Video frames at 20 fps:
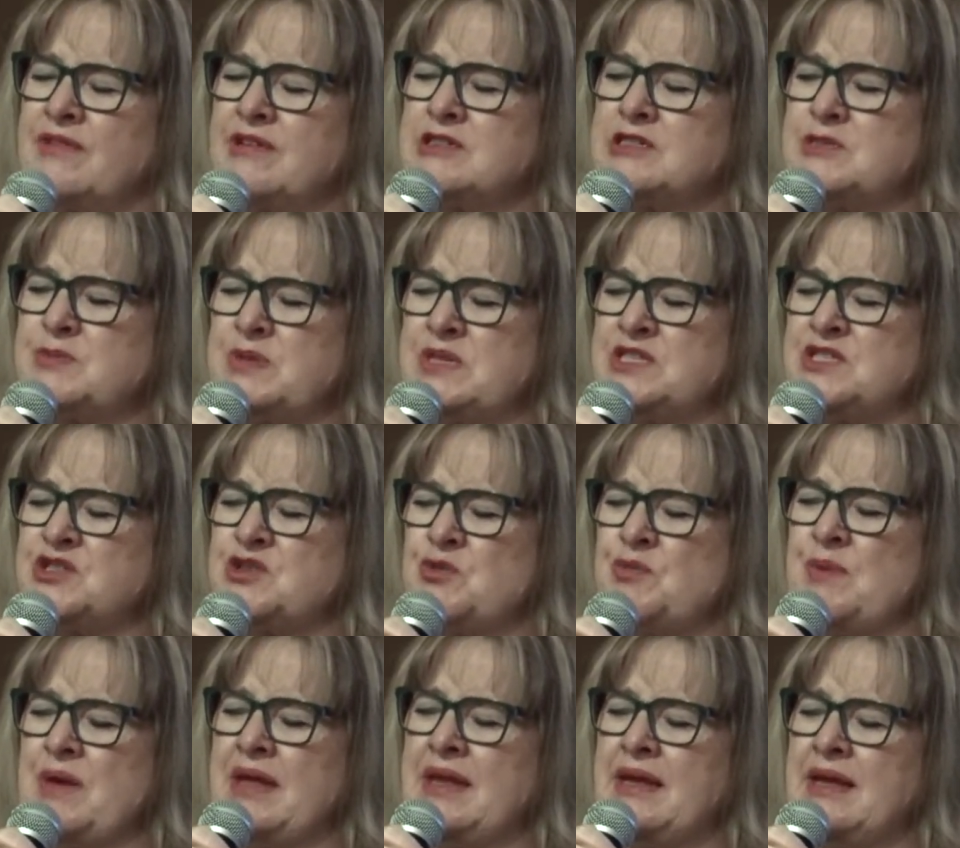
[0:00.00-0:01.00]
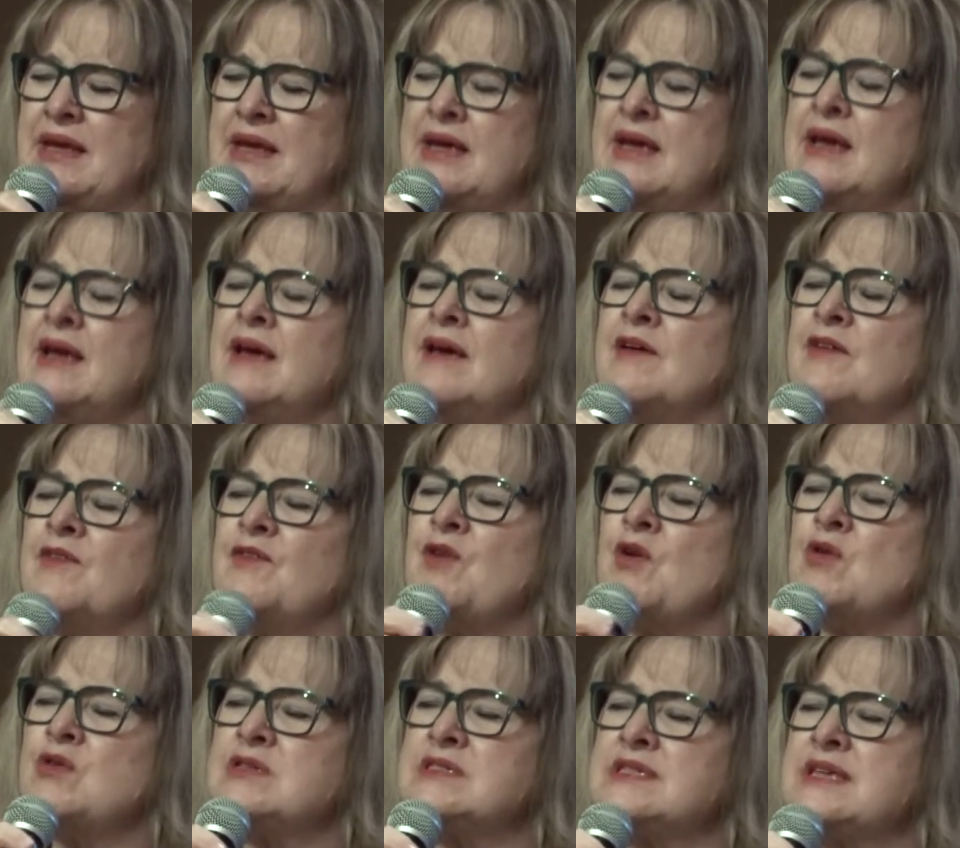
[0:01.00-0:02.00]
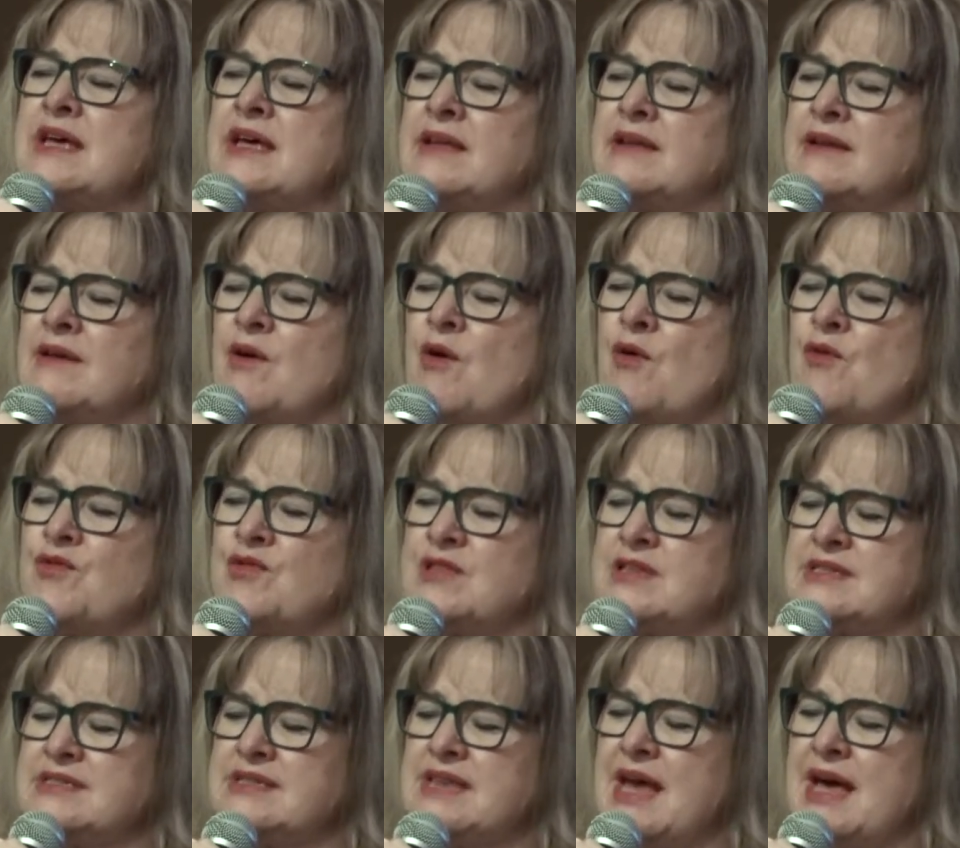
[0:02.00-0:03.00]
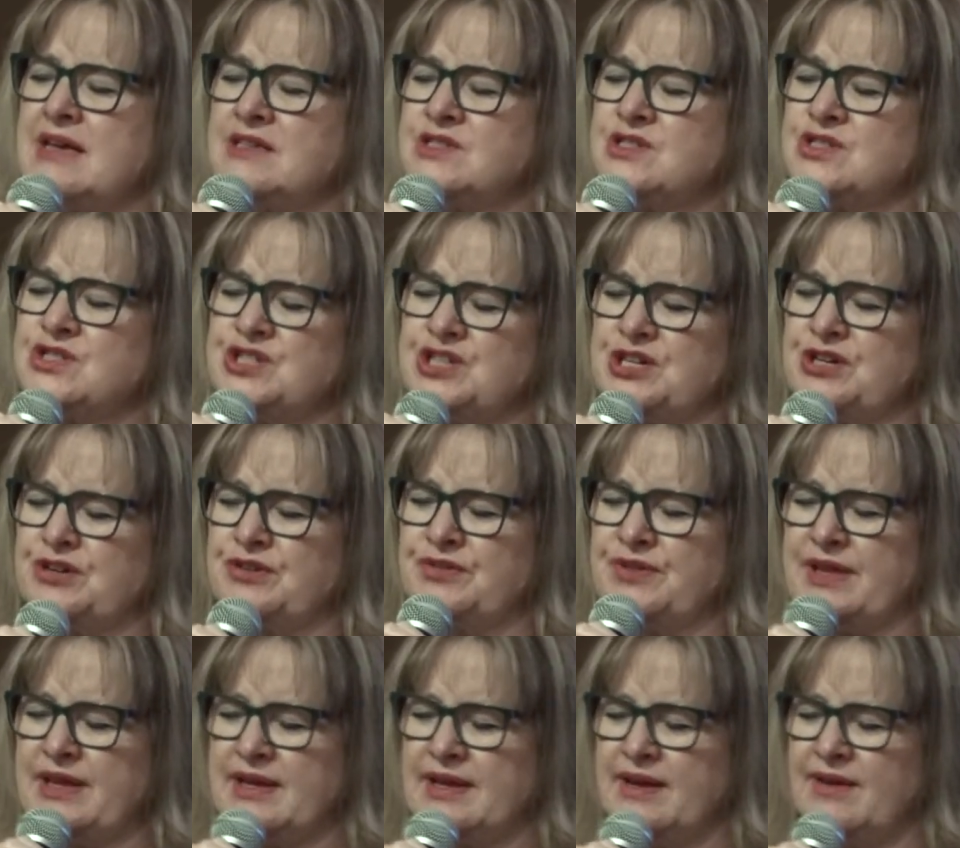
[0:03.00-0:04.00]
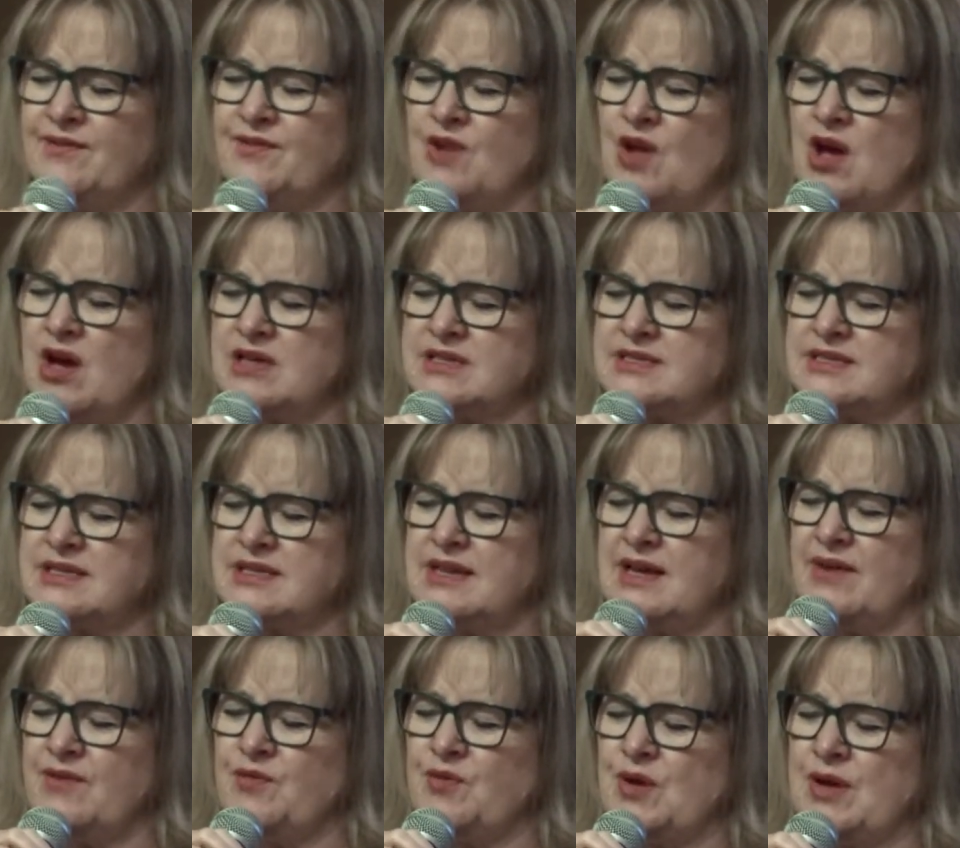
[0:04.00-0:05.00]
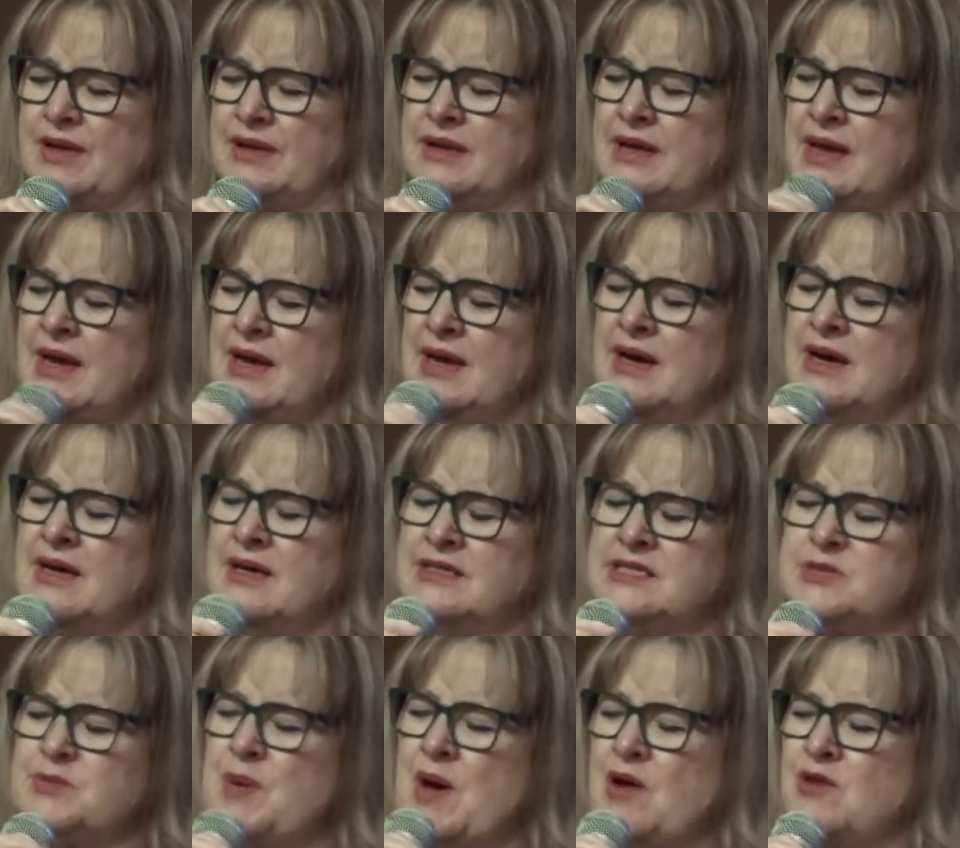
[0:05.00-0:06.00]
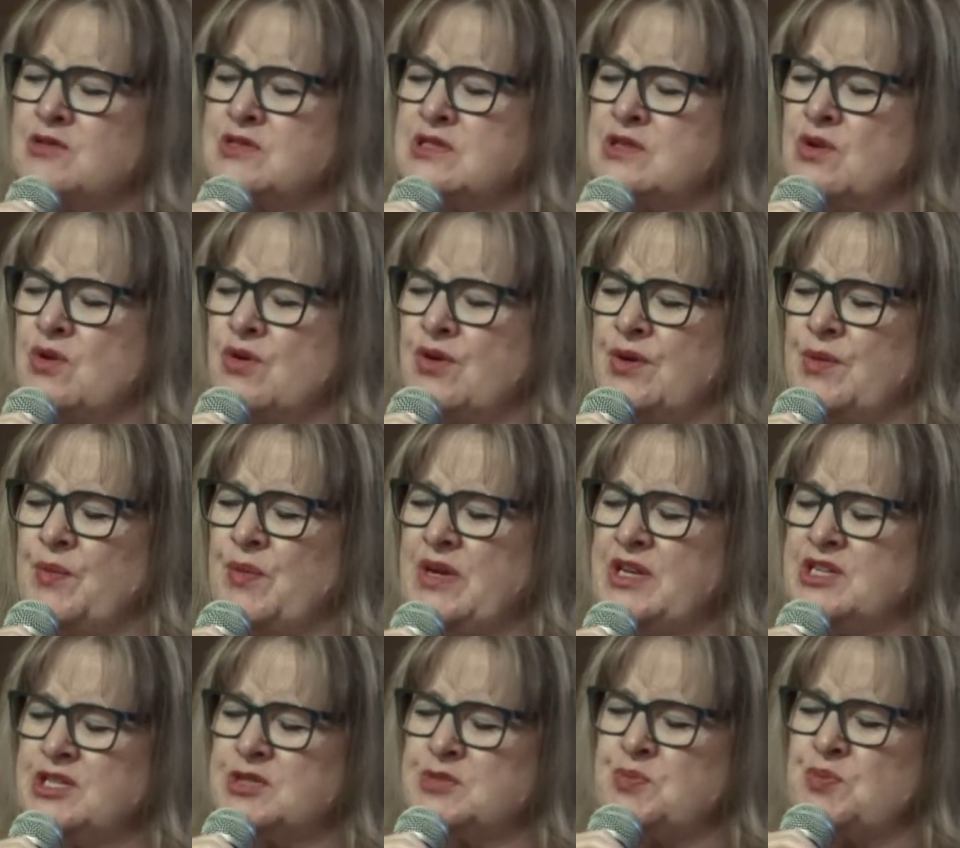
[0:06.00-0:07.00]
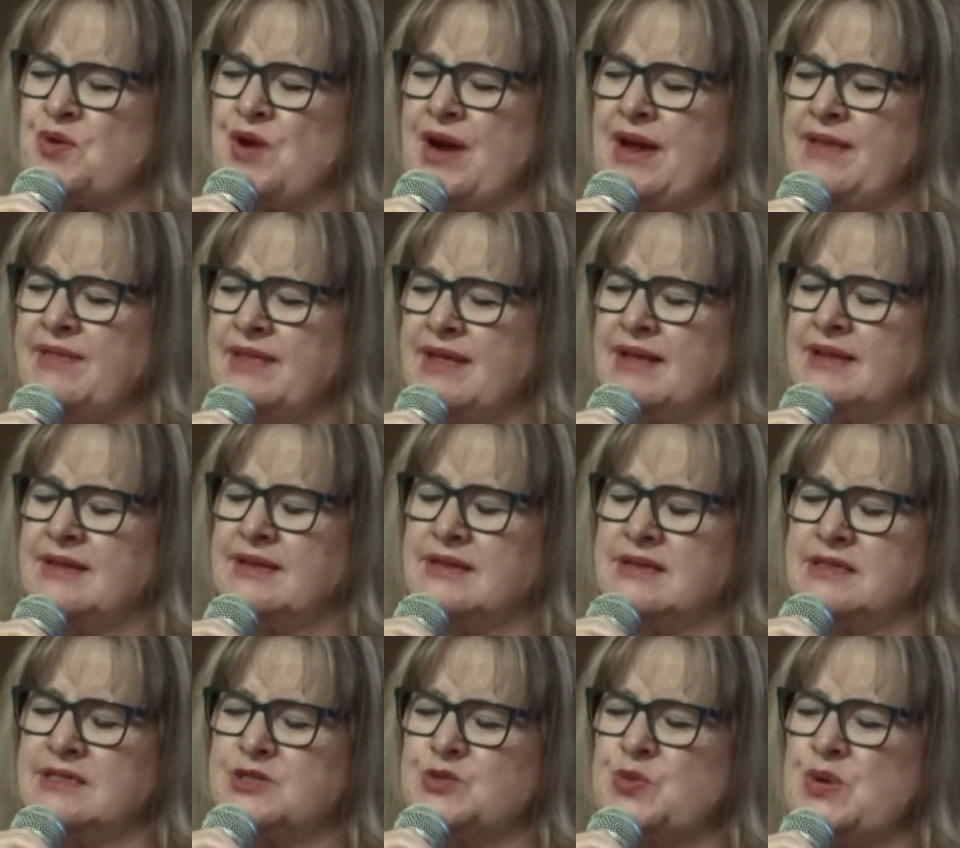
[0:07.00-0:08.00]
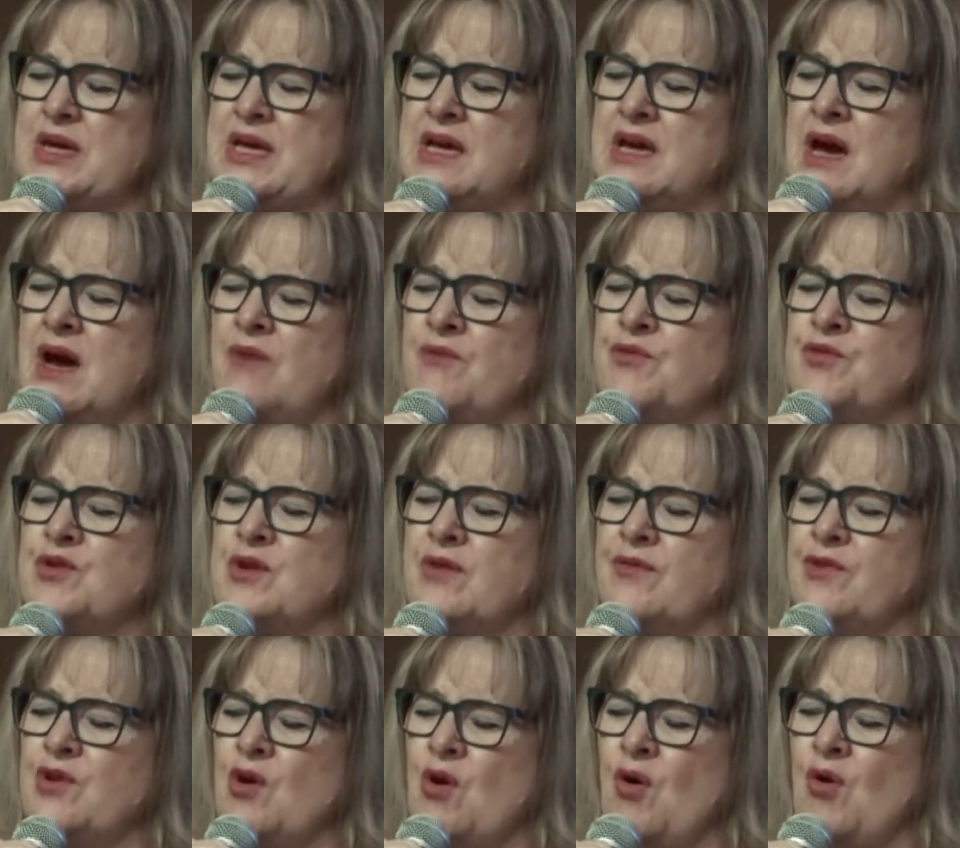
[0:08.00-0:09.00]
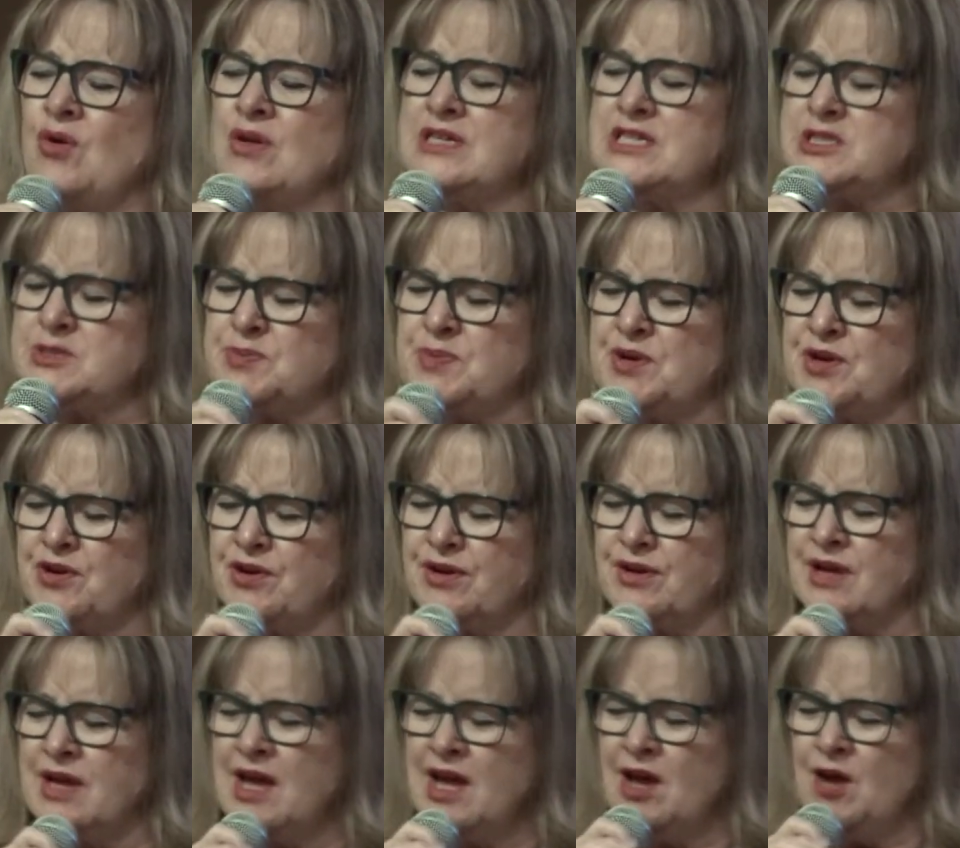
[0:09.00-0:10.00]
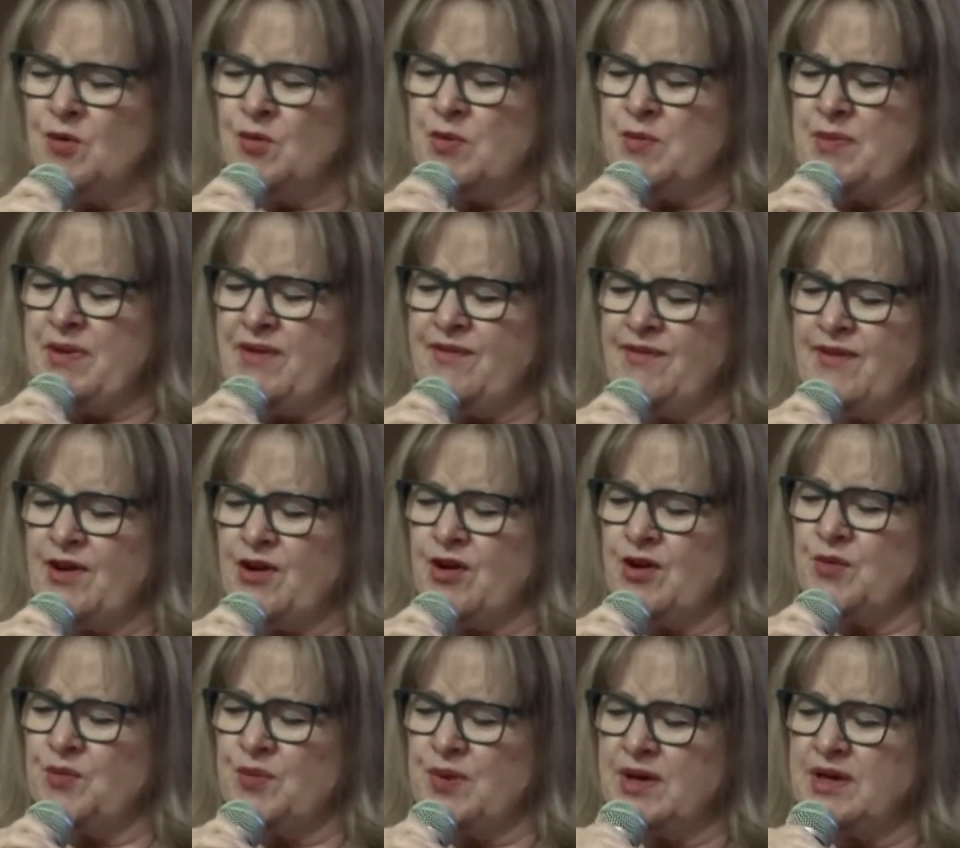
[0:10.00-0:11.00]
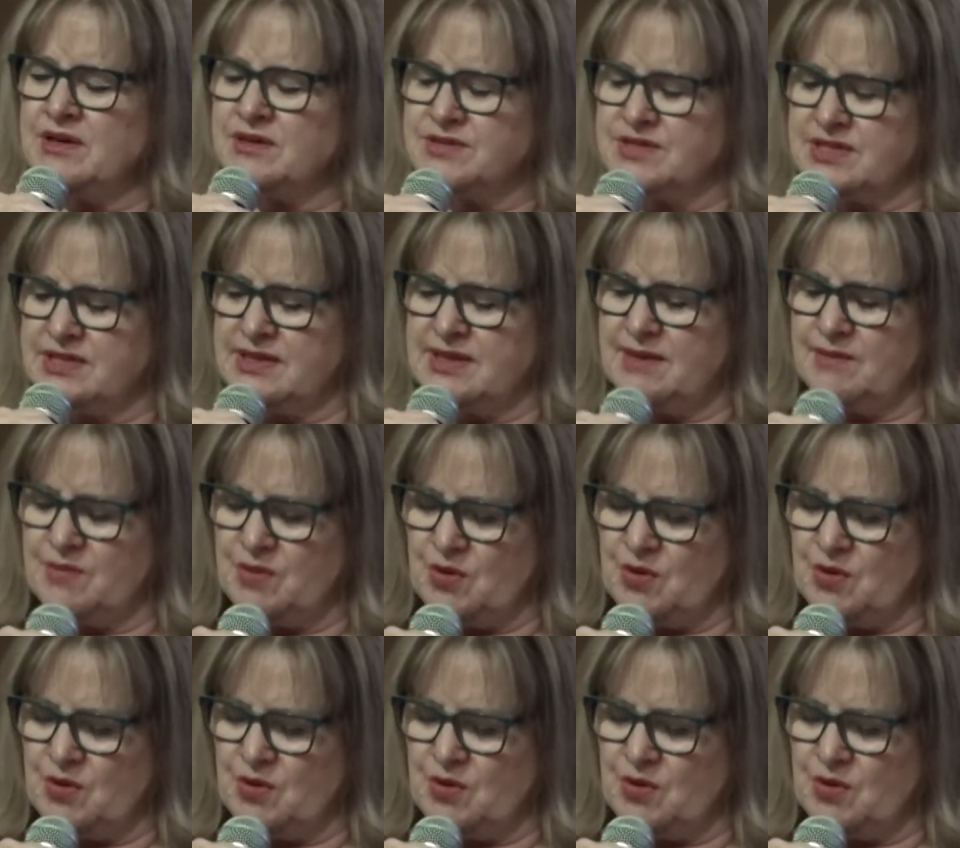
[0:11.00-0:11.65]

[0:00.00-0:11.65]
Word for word: There's been so many folks that over this last year that have lost a loved one, a spouse, Lord, and we just pray that the sweet comfort of your Holy Spirit would be very real to them,